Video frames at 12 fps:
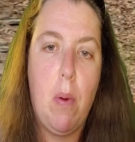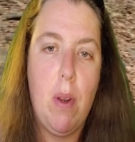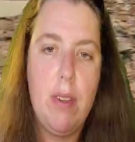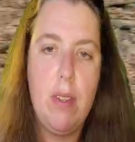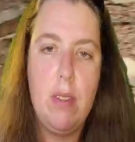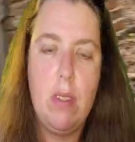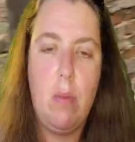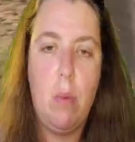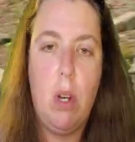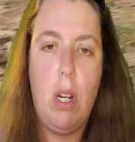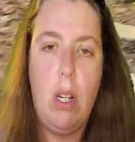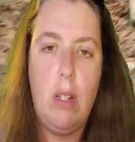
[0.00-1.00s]
portions of
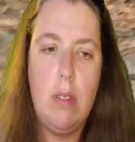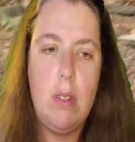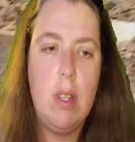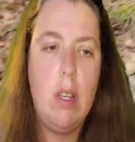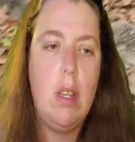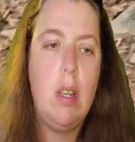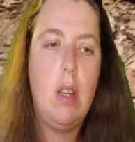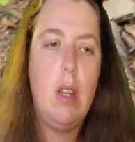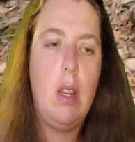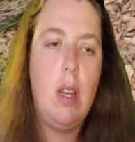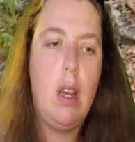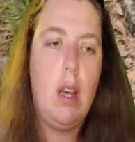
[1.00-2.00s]
walls,
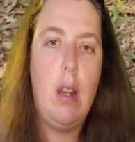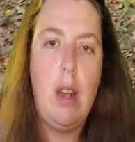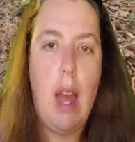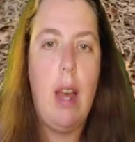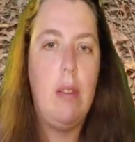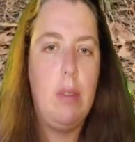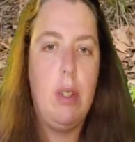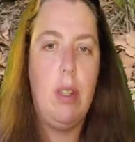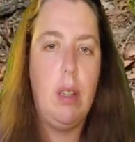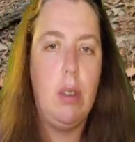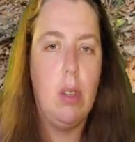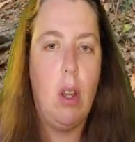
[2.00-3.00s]
not
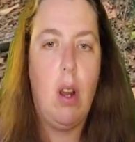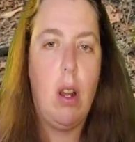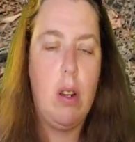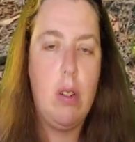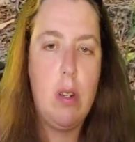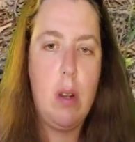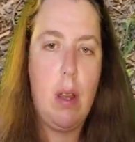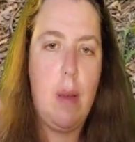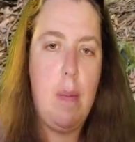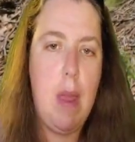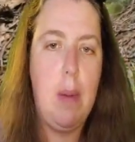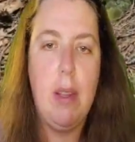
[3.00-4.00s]
really large,
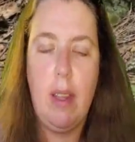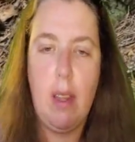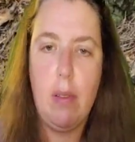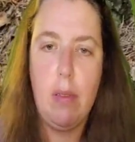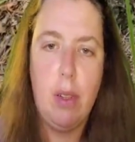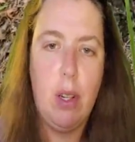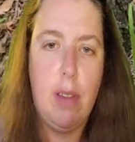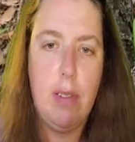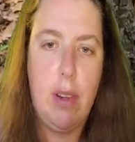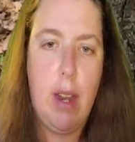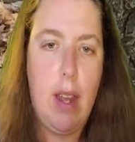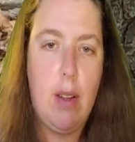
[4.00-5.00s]
maybe like a foot off
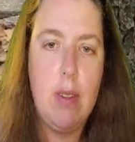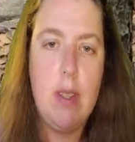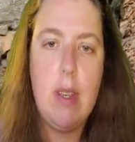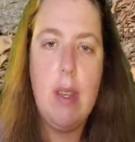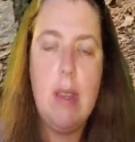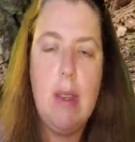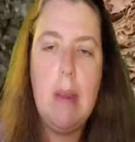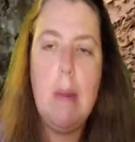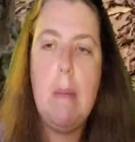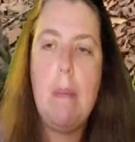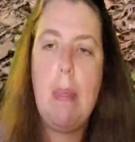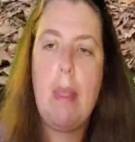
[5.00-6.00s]
the ground.
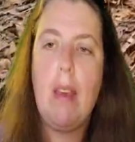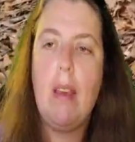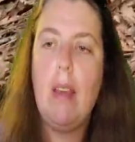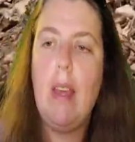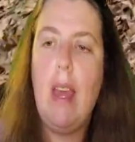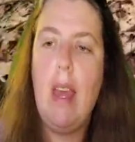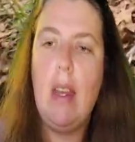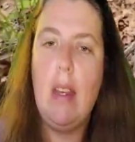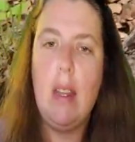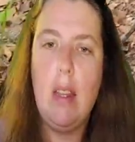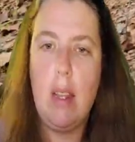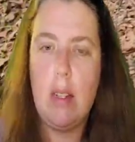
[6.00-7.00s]

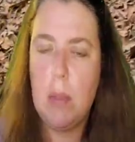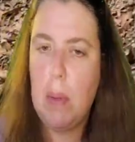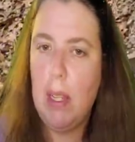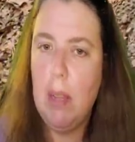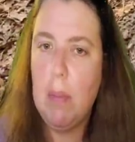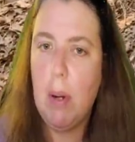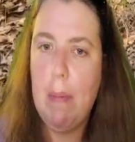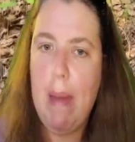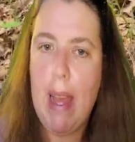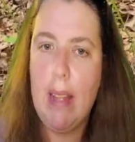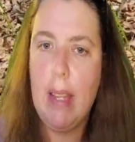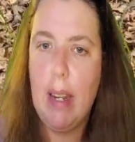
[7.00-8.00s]
And there's probably more
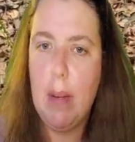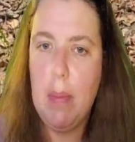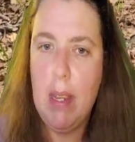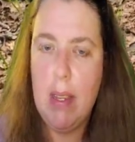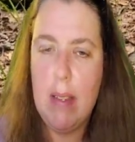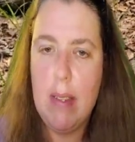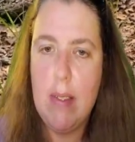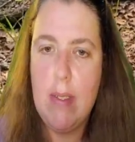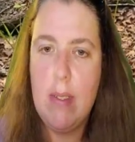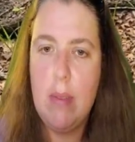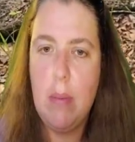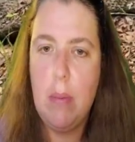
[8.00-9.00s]
back there
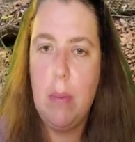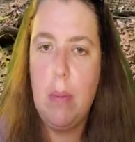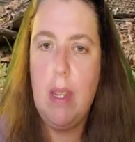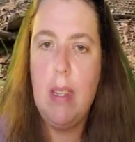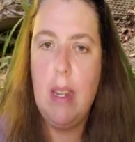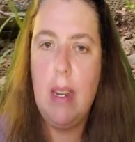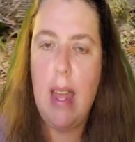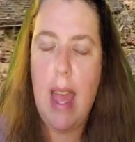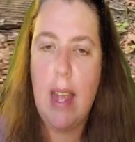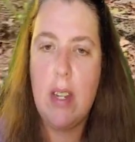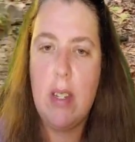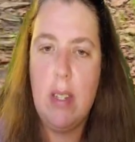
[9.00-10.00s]
because we didn't
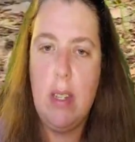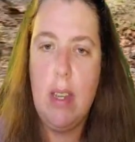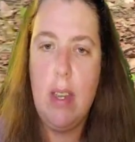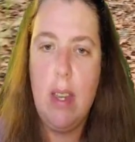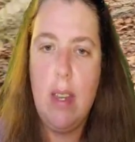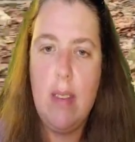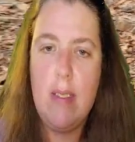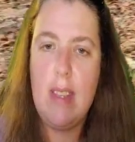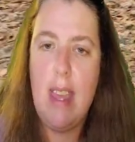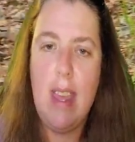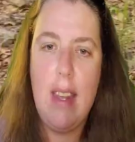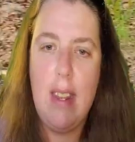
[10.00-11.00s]
actually
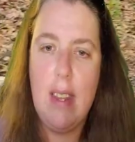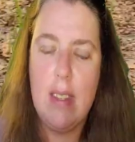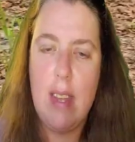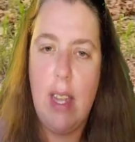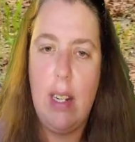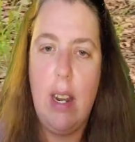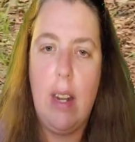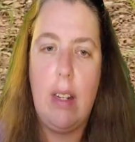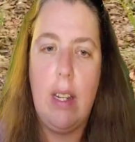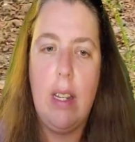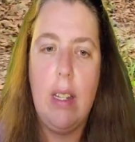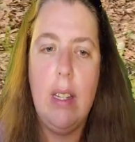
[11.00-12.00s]
scan the entire
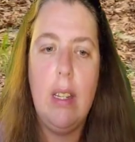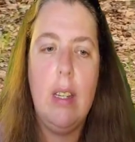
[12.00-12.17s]
area.